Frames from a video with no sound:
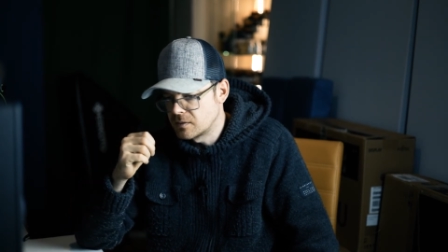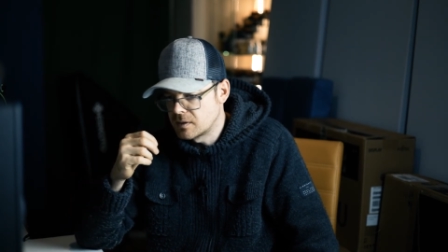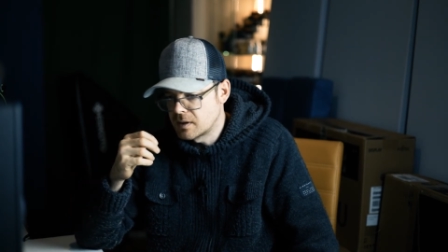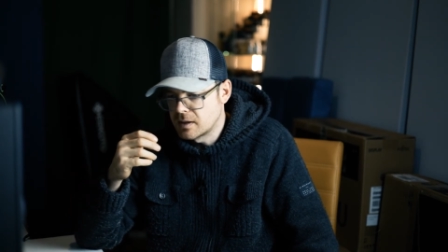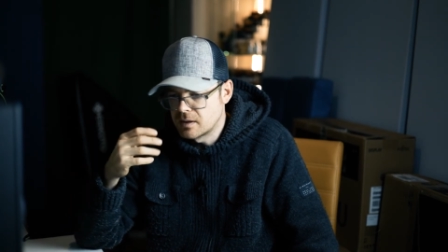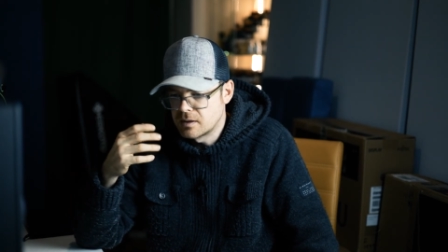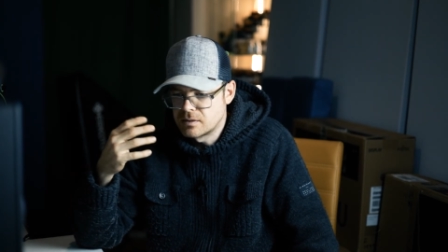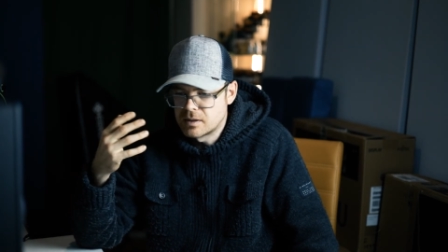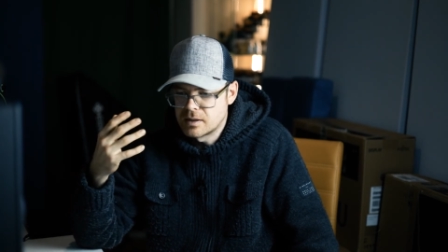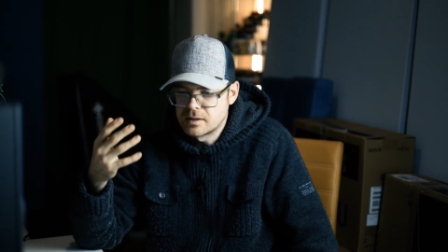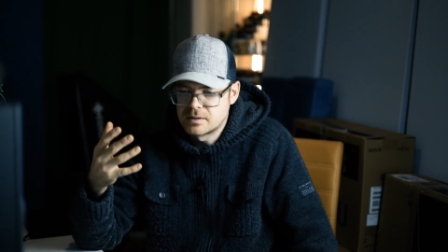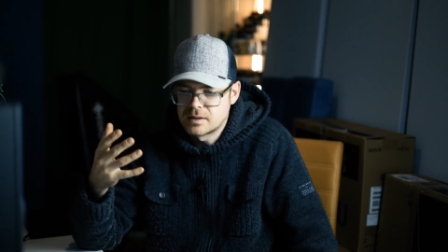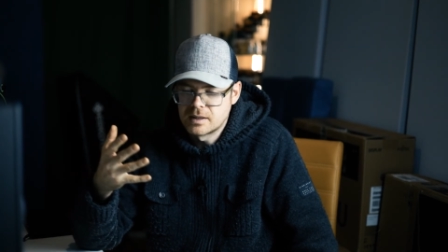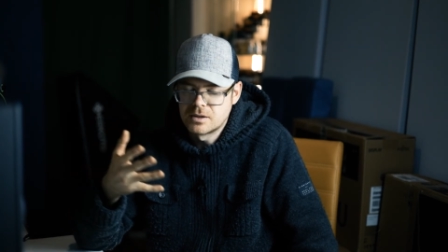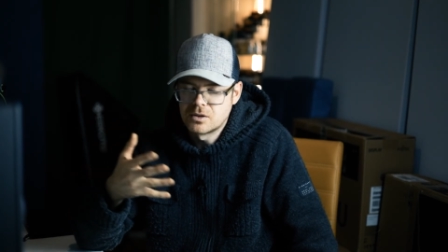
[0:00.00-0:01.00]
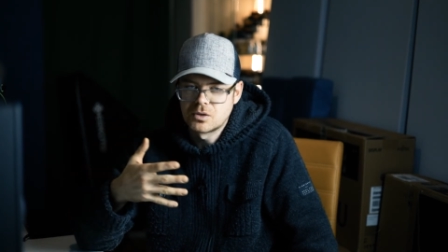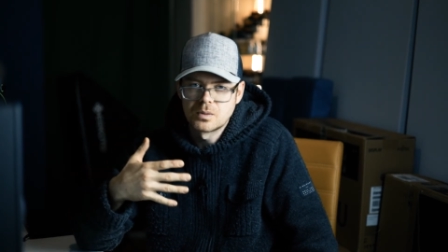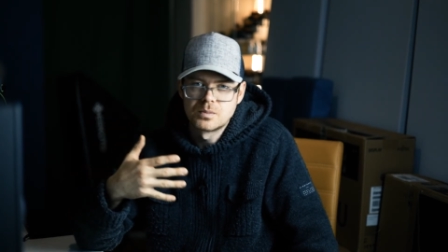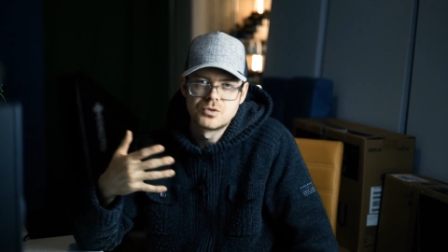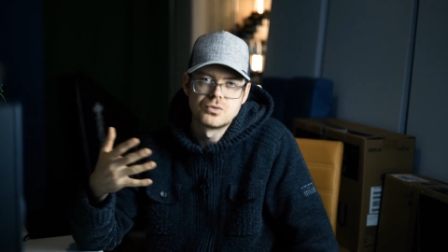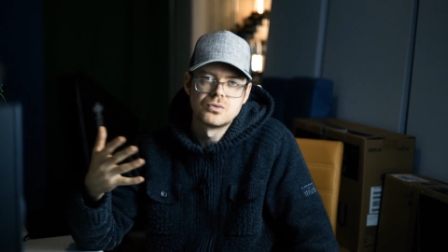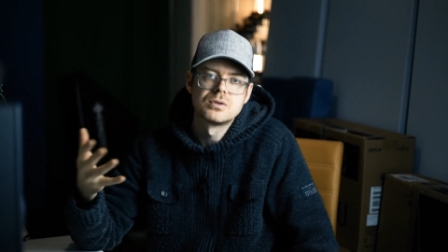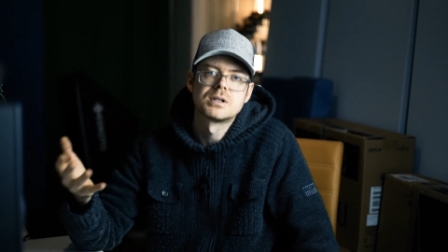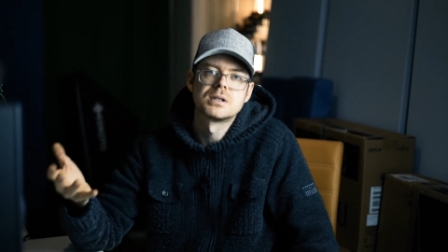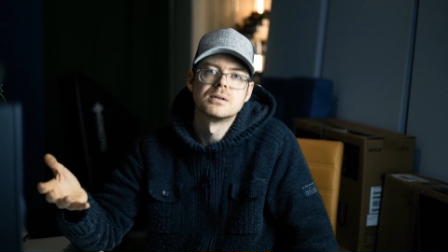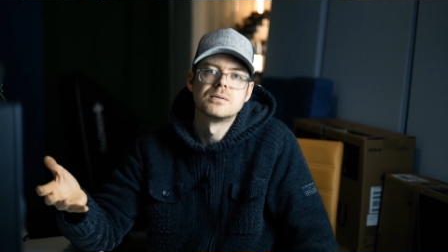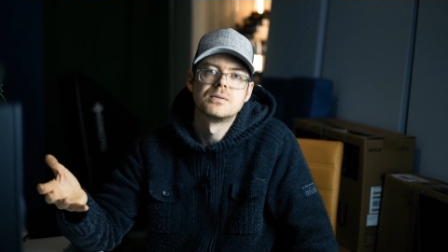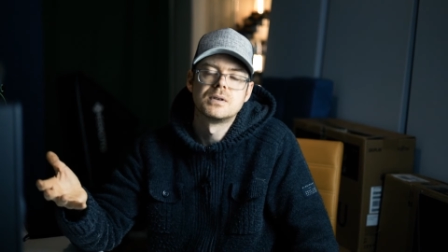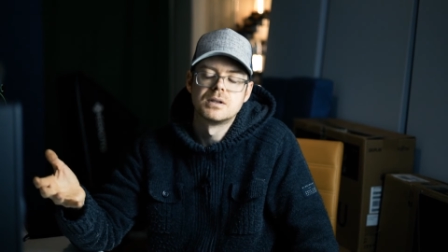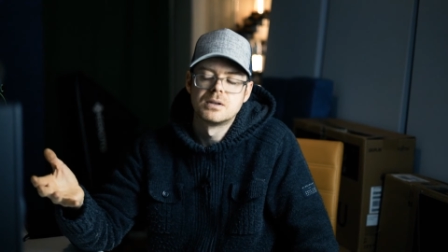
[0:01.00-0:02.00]
they're not
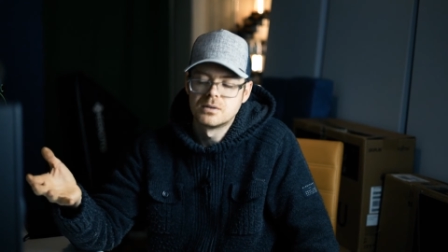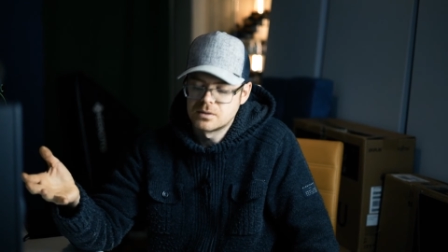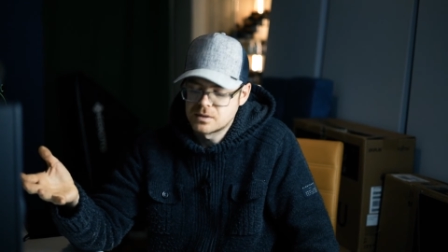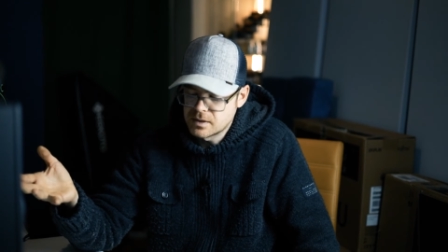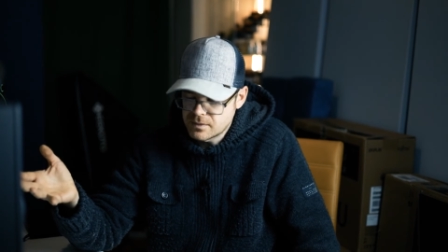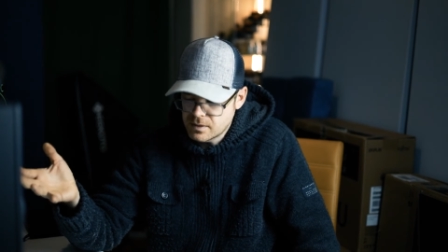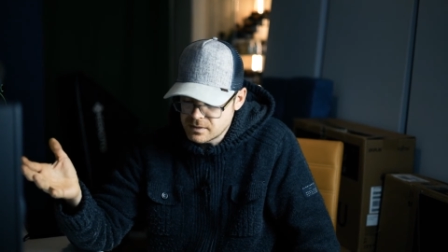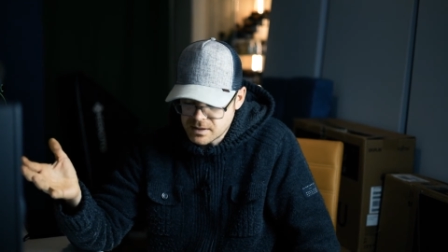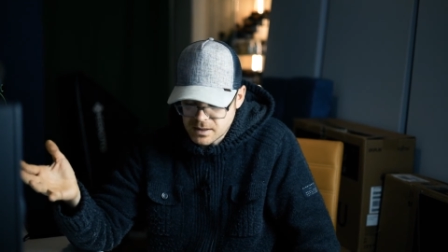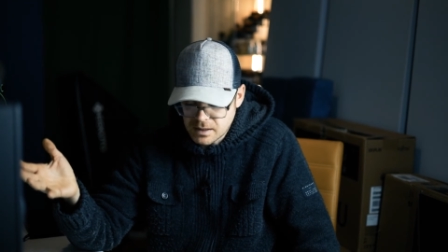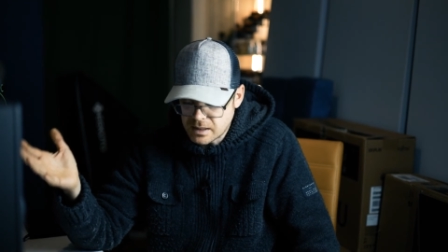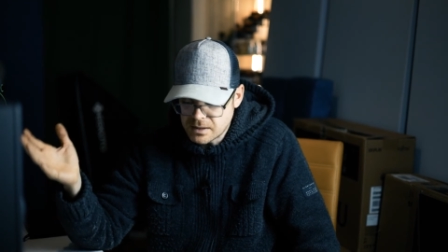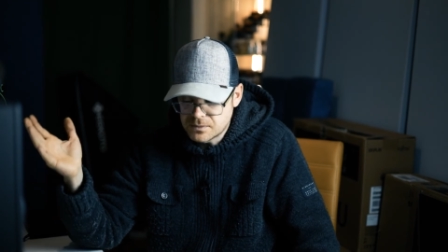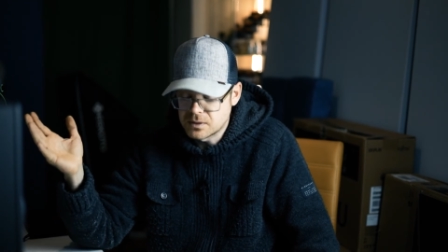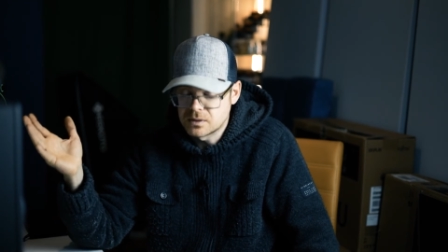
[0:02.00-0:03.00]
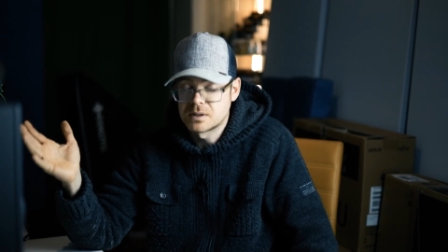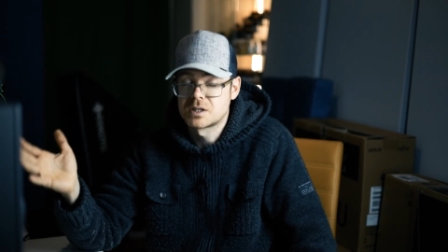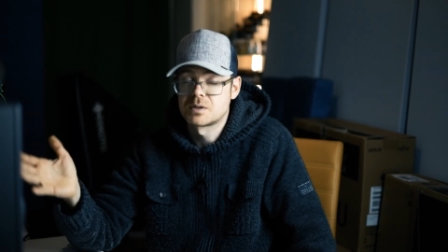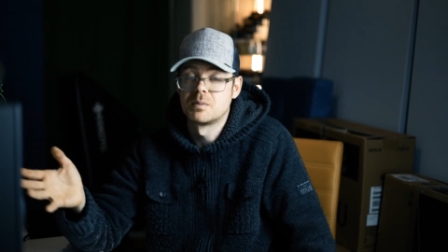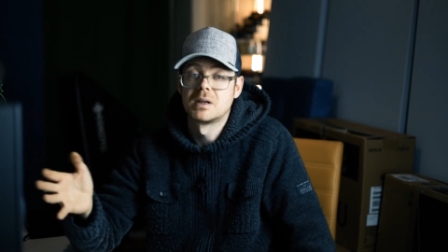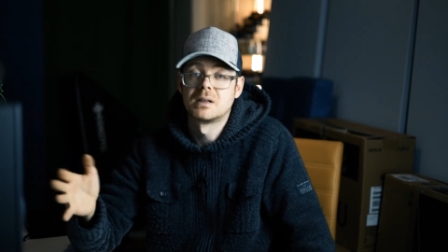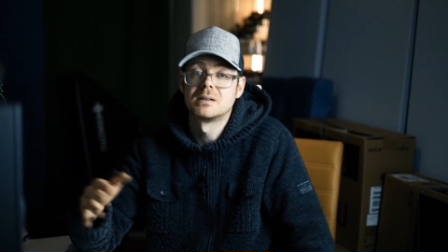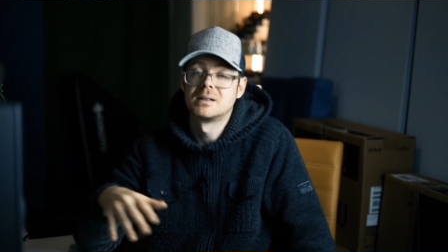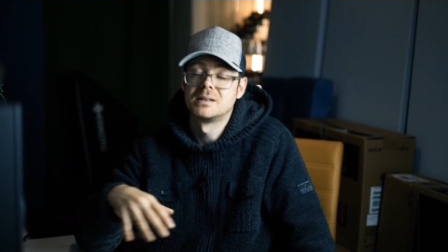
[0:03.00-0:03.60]
obtrusive, you know, they're very delightful to smell.